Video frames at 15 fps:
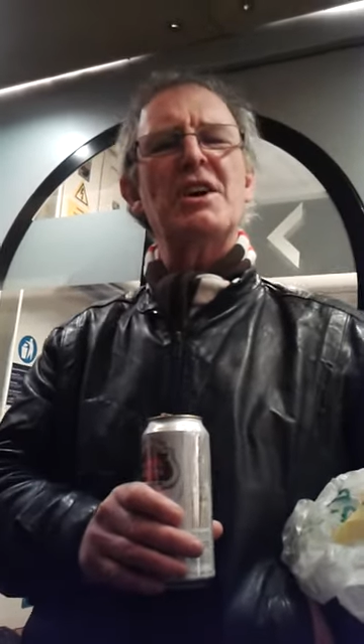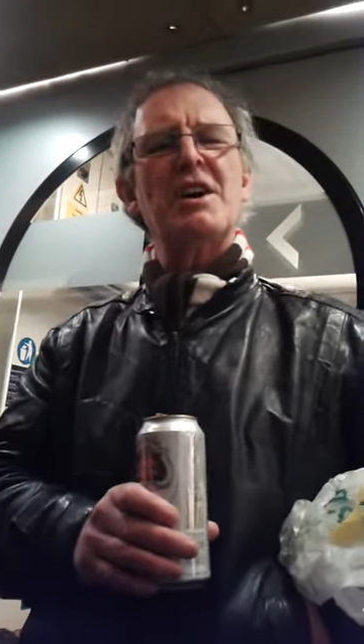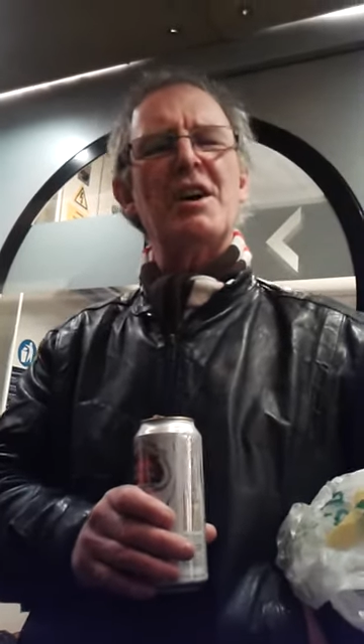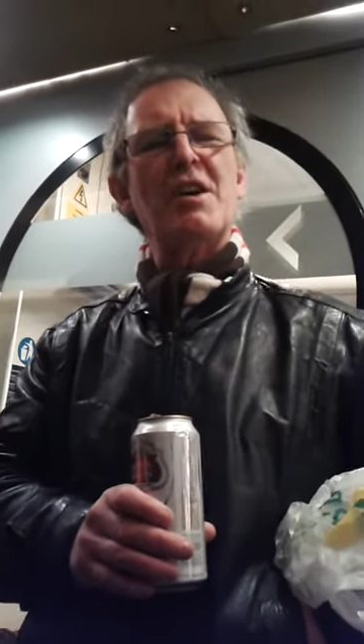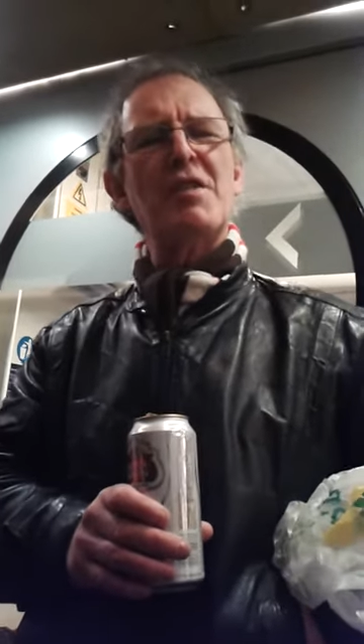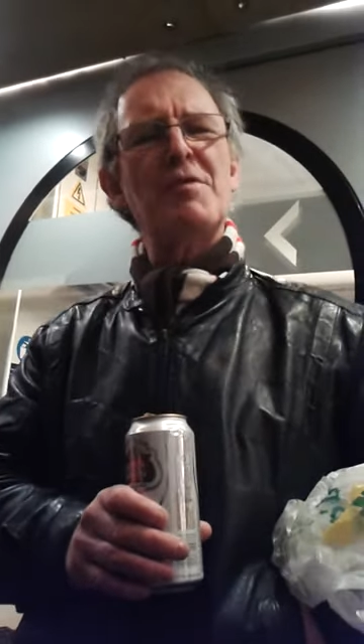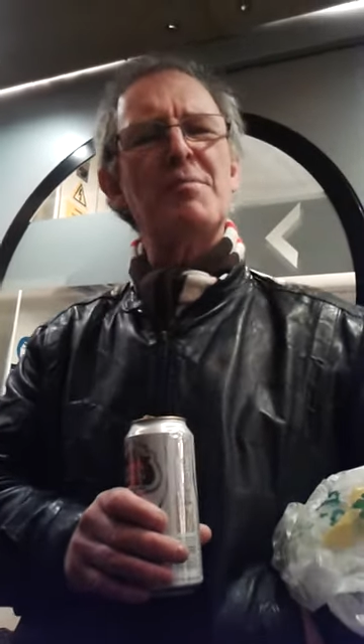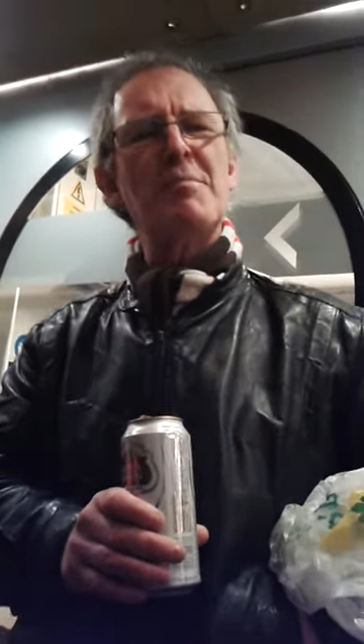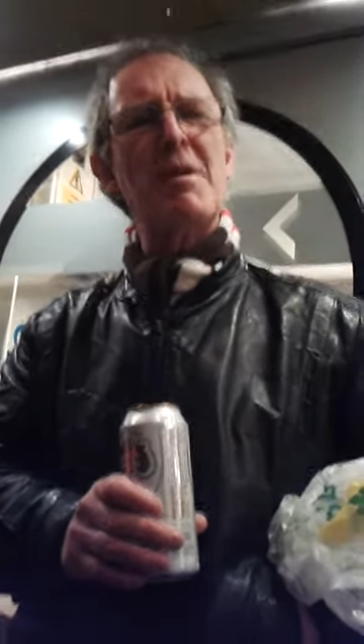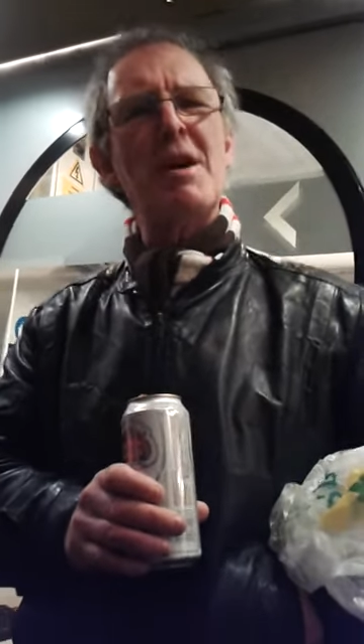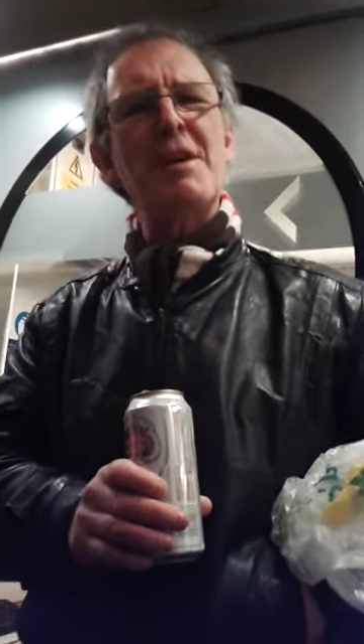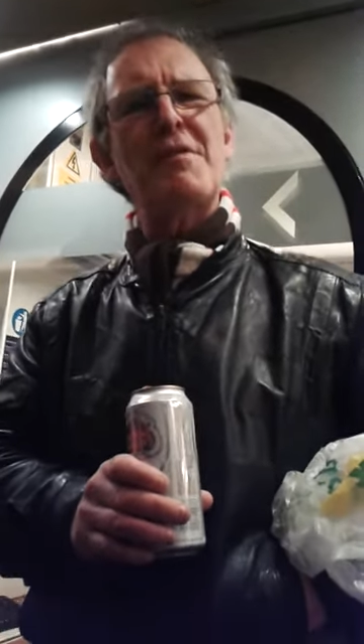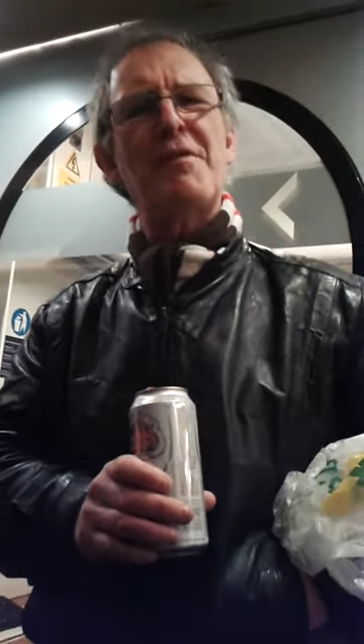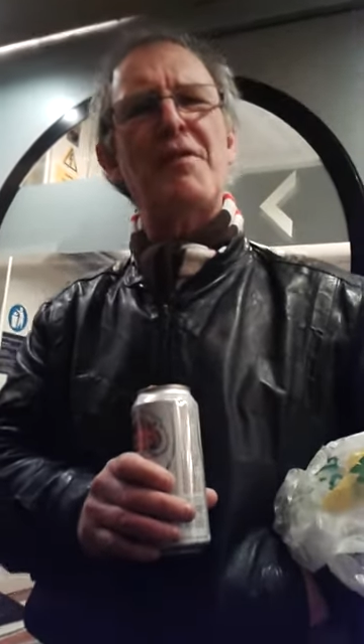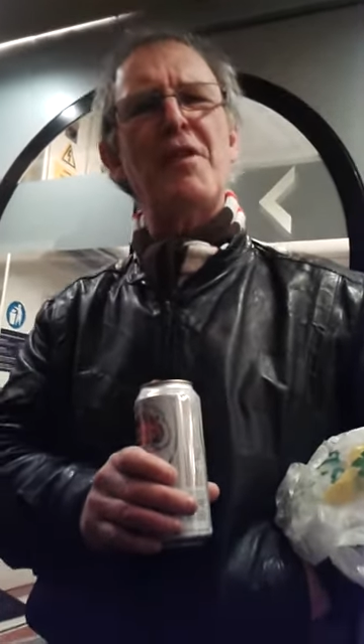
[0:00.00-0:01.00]
of
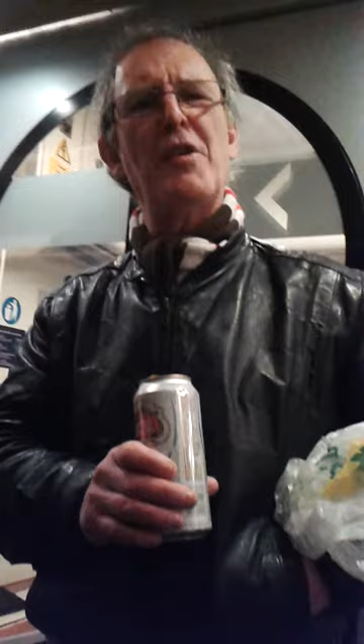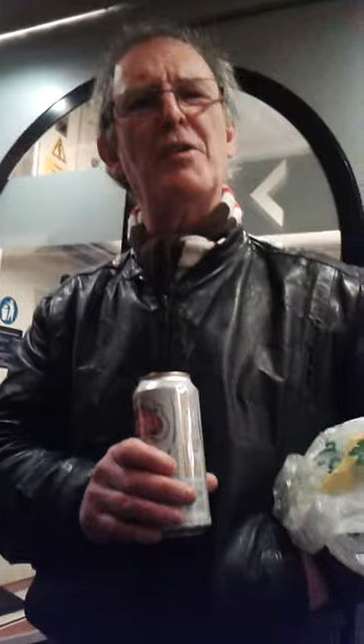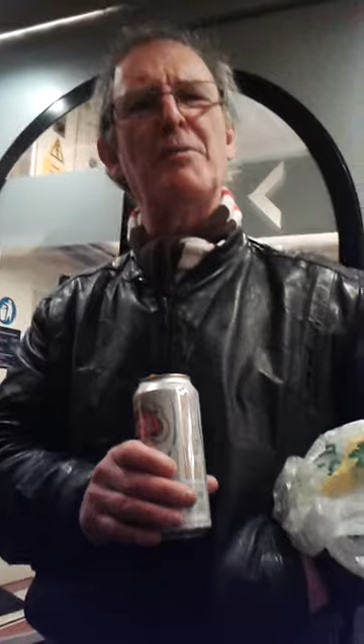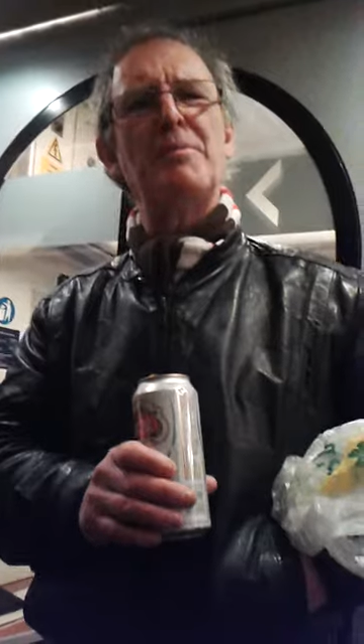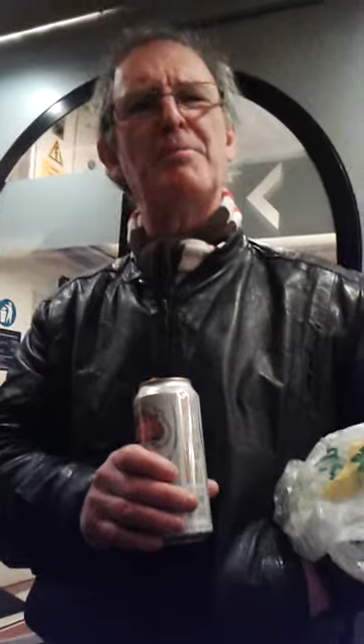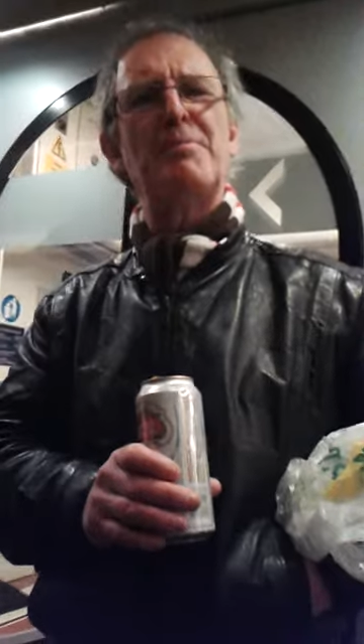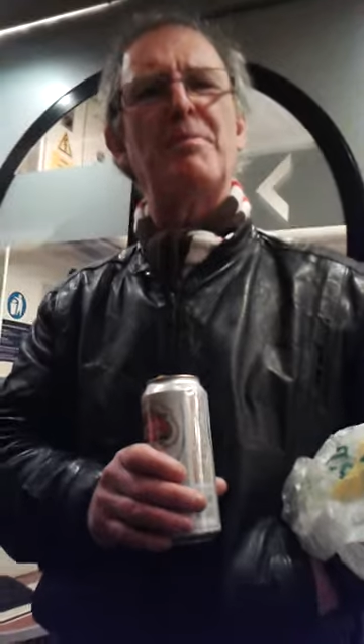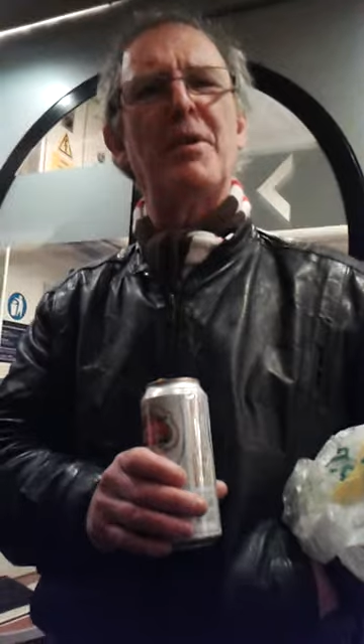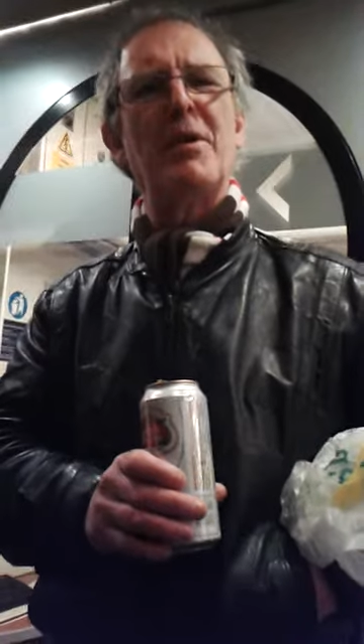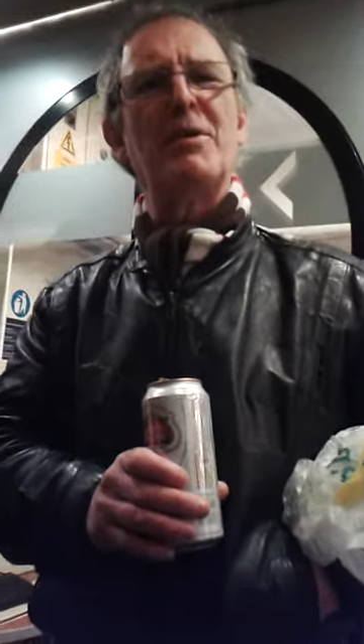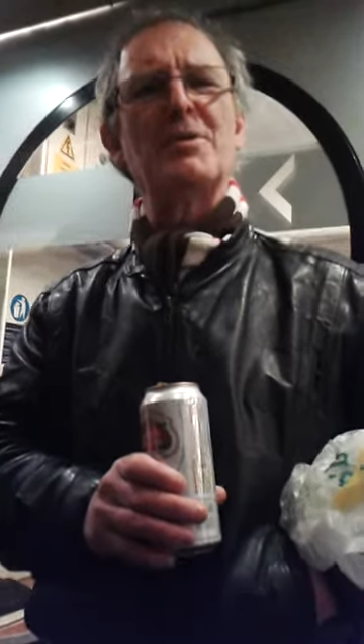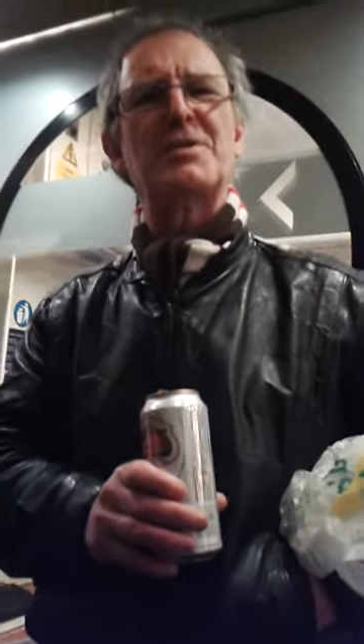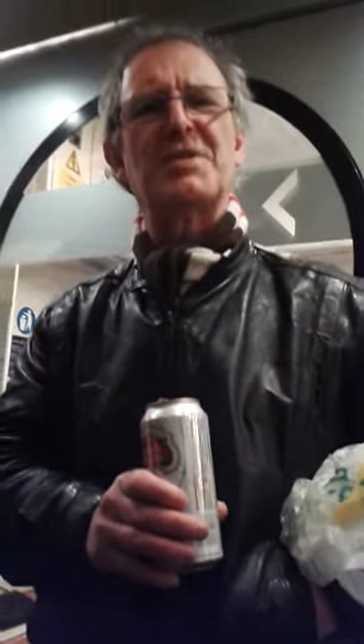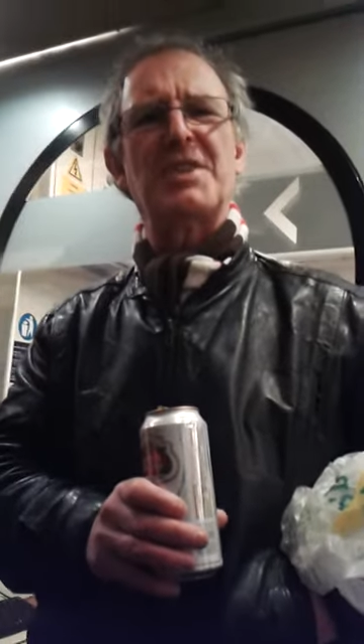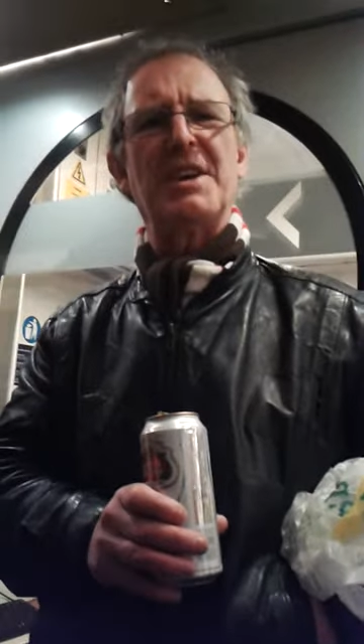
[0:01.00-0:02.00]
my
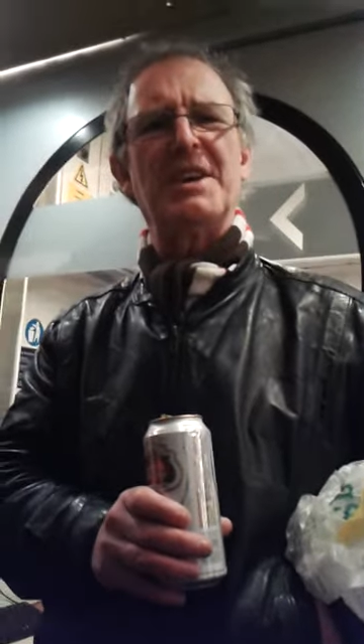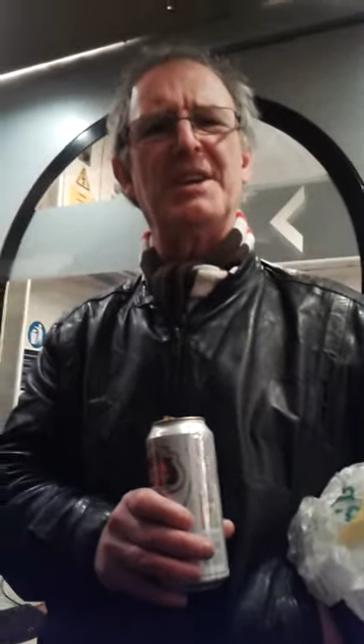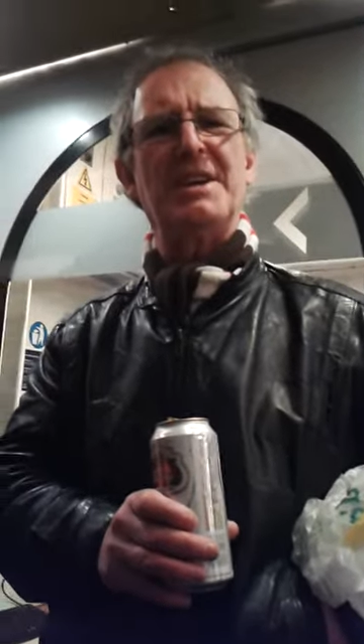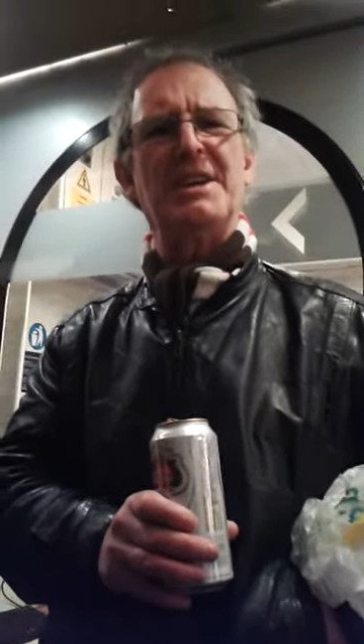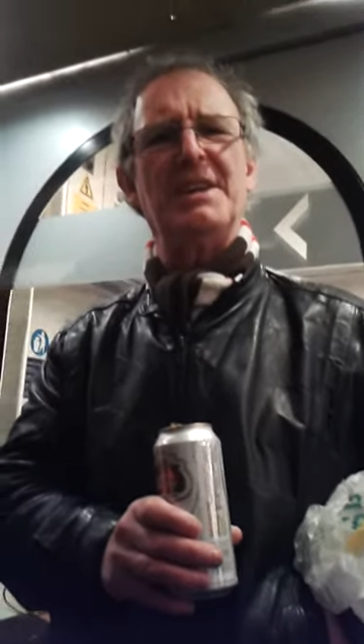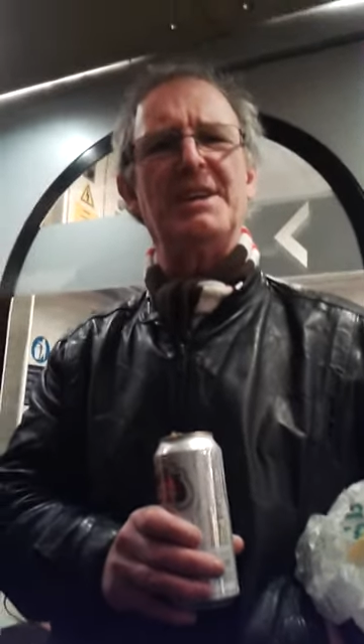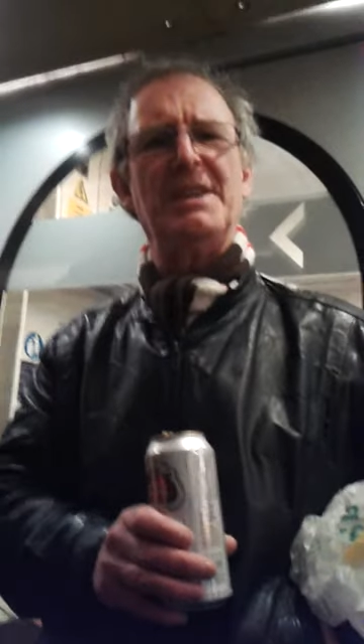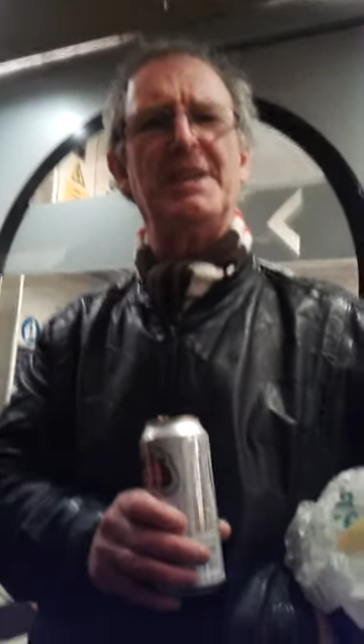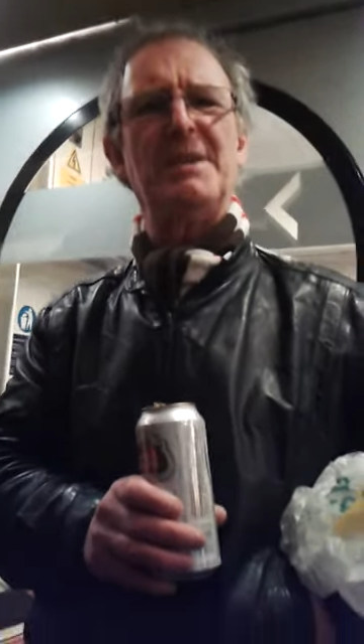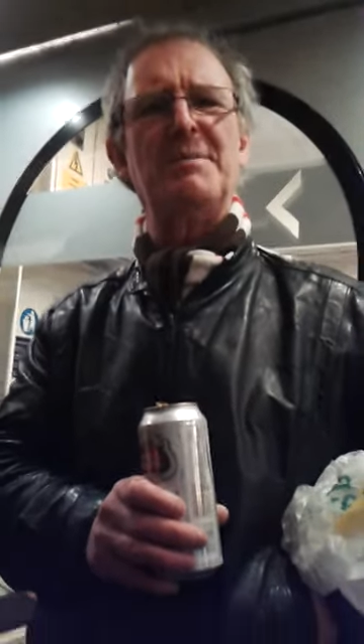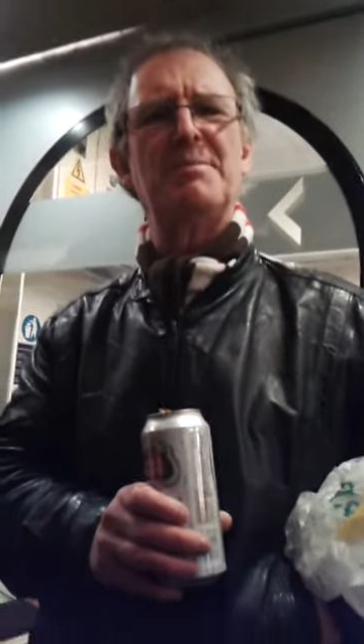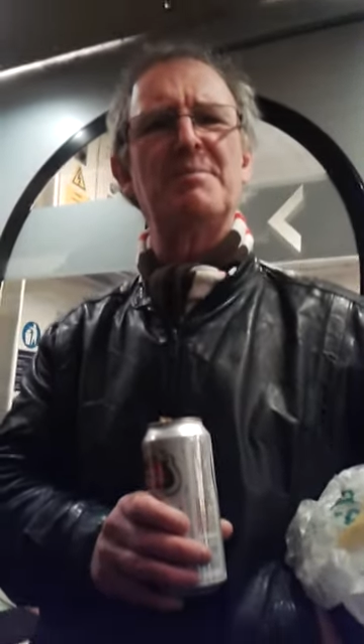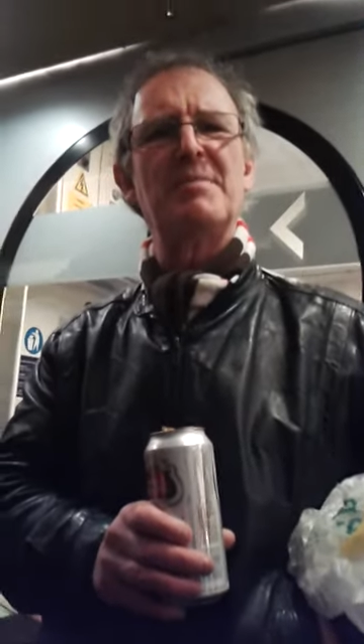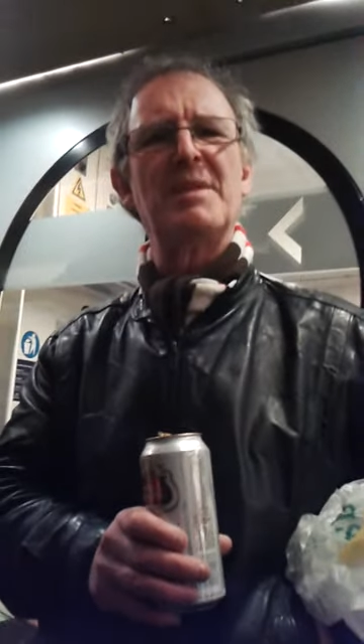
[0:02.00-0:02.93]
football team